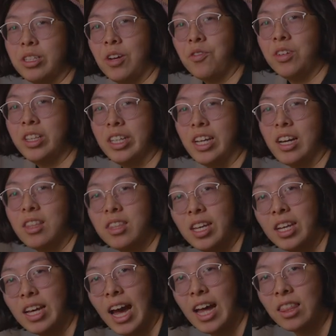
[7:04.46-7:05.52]
definitely, I
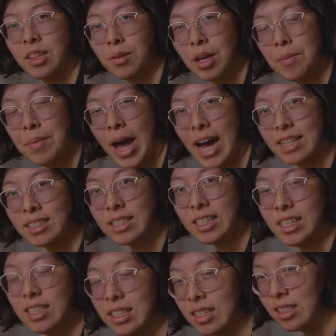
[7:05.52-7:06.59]
think, at the
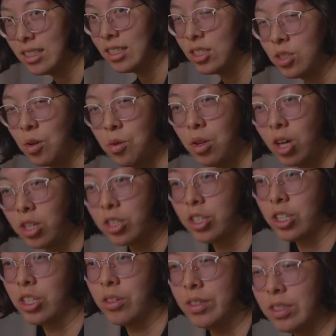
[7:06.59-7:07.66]
capacity that this is no
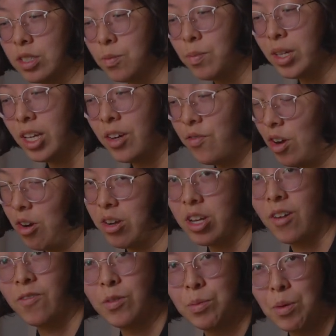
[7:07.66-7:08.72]
longer going to be a very
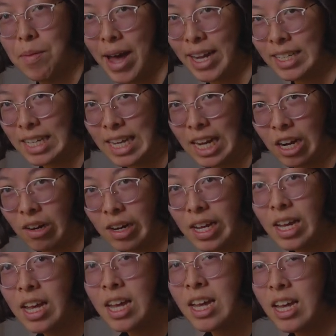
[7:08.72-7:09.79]
comfortable bag to
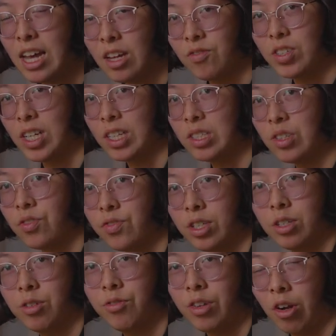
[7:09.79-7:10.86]
carry. It does
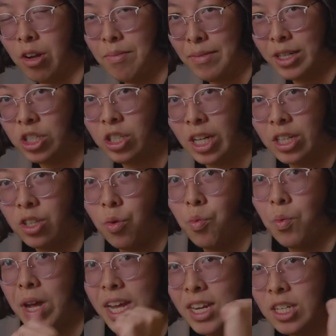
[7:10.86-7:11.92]
feel very much like the
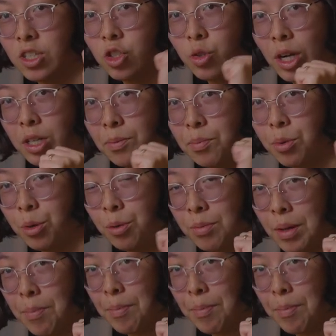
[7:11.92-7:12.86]
weight is trying to pull me